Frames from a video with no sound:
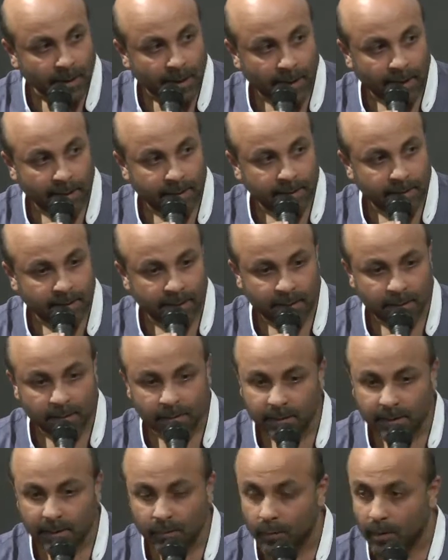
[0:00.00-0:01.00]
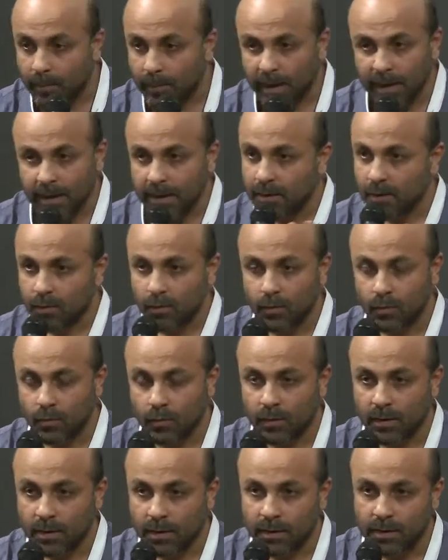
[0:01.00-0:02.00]
And then there were many who
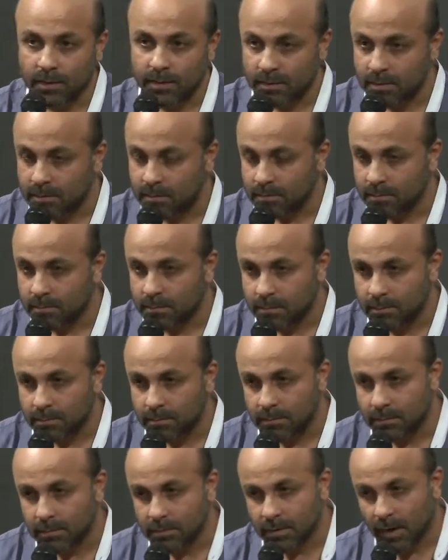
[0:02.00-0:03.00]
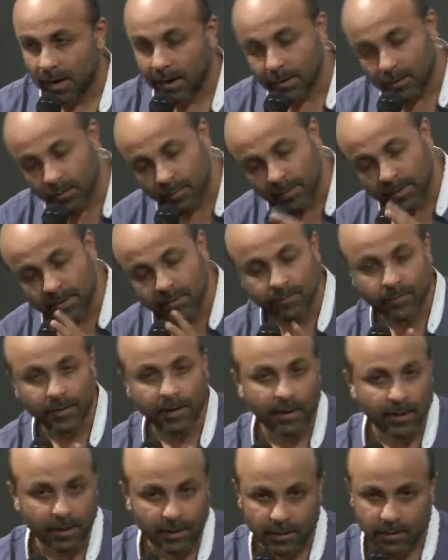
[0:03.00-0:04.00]
were trying to be
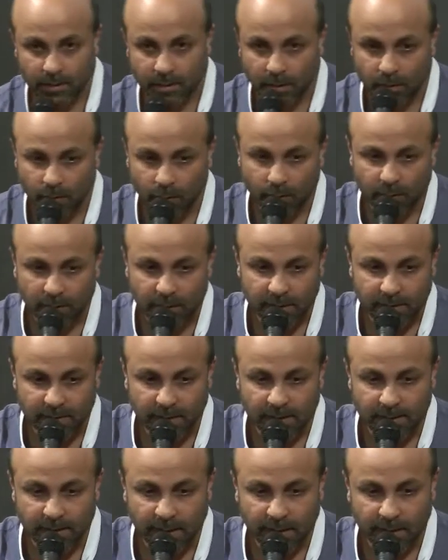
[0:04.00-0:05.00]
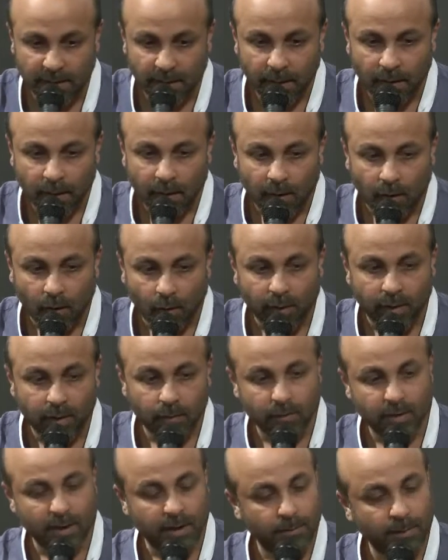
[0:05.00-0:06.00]
difficult, in the sense that, okay,
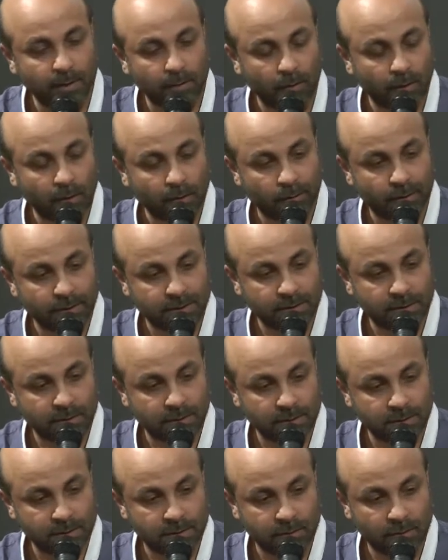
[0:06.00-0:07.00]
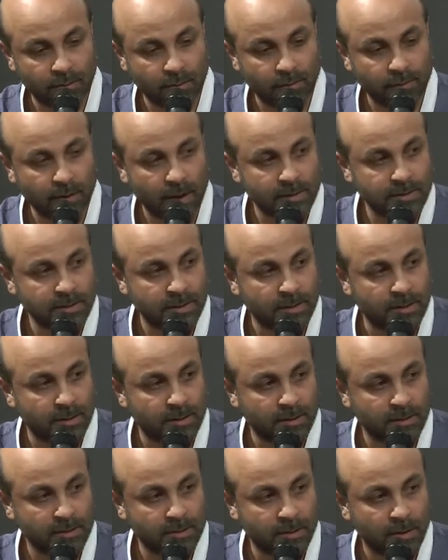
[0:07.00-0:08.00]
you tell me what questions you have asked
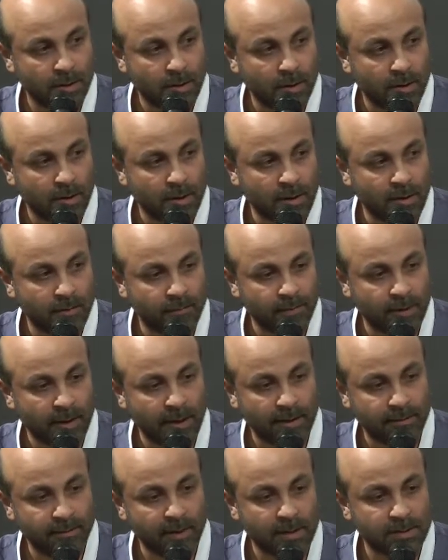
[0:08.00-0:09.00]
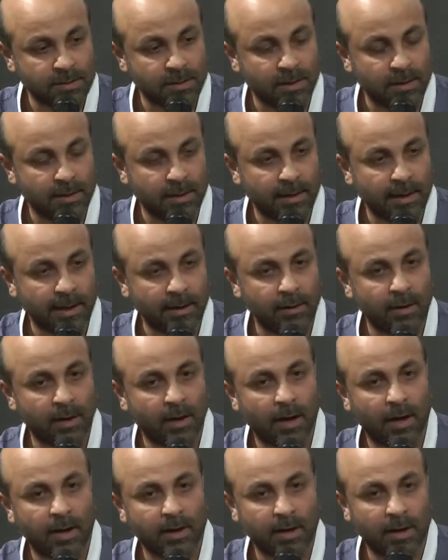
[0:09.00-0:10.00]
others. If they have answered, then I'll
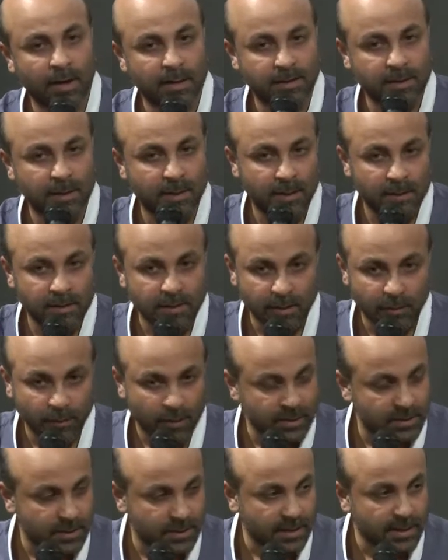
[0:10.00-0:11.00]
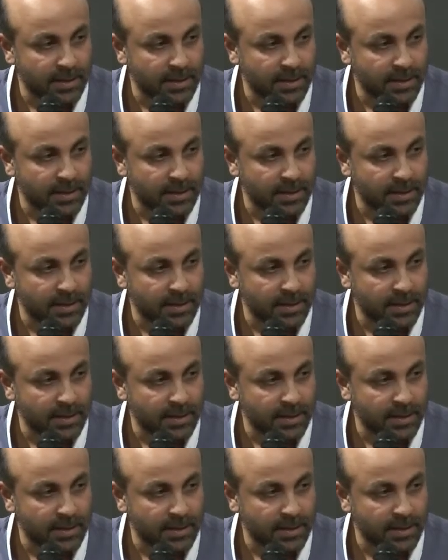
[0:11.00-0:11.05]
answer other questions.